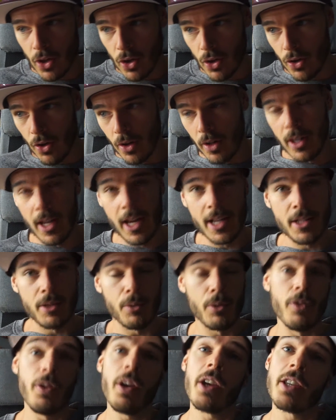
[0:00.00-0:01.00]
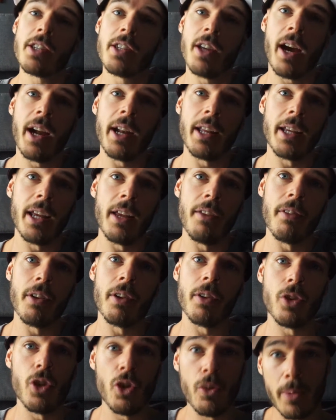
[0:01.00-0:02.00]
utilizing reverse dieting
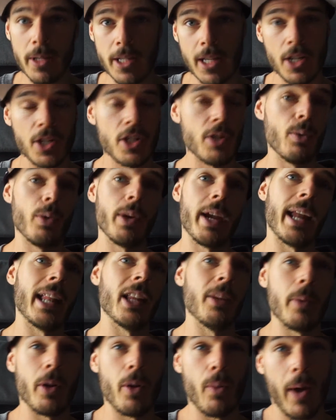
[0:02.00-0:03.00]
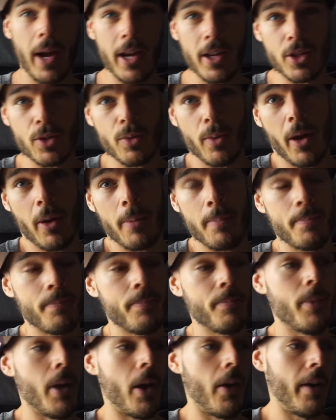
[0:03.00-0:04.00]
even, you potentially will gain a little bit of weight as well,
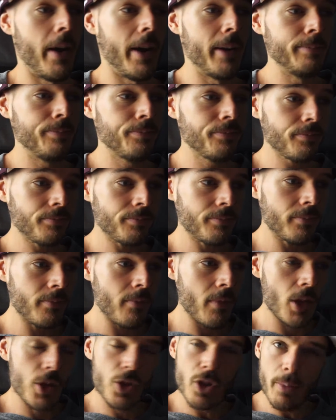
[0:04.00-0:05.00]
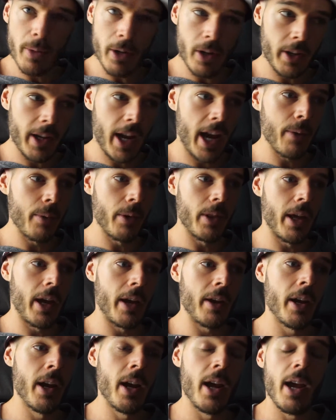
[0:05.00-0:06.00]
all right? So be okay with that.